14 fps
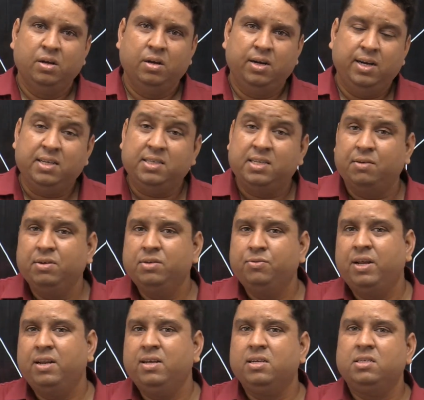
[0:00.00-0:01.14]
It is having
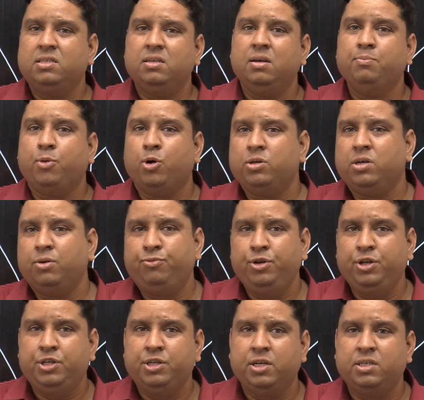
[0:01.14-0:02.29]
various important
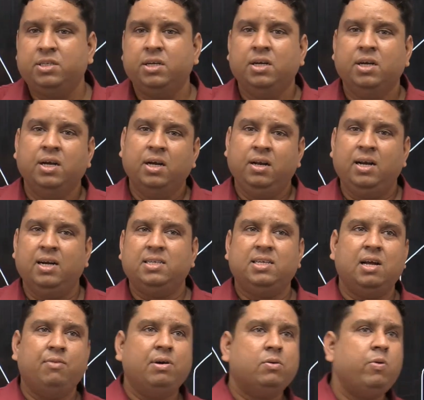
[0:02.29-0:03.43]
features. Let us
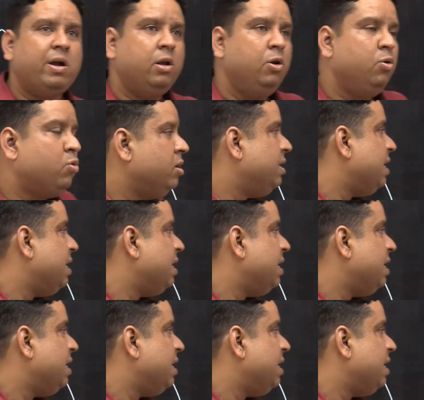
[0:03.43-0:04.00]
have a quick look on